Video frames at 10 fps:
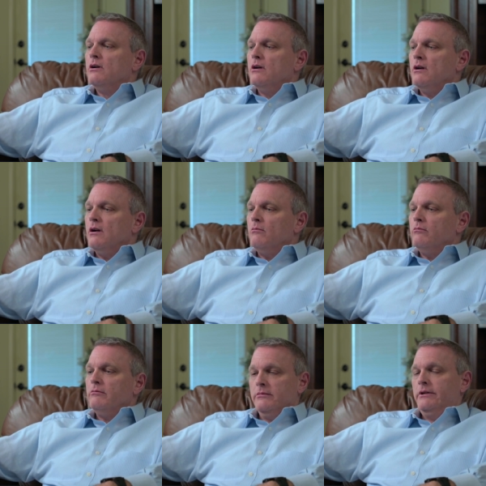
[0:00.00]

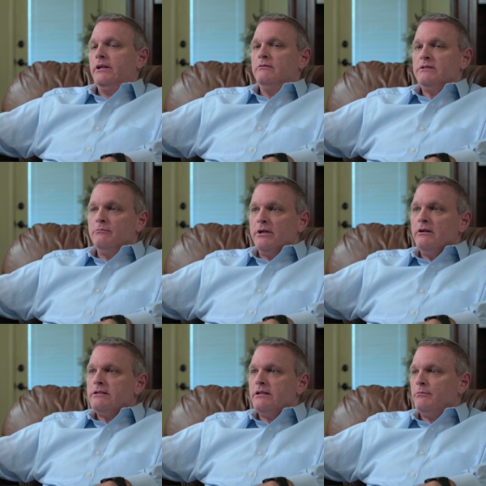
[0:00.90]
Um, again, it was embarrassing.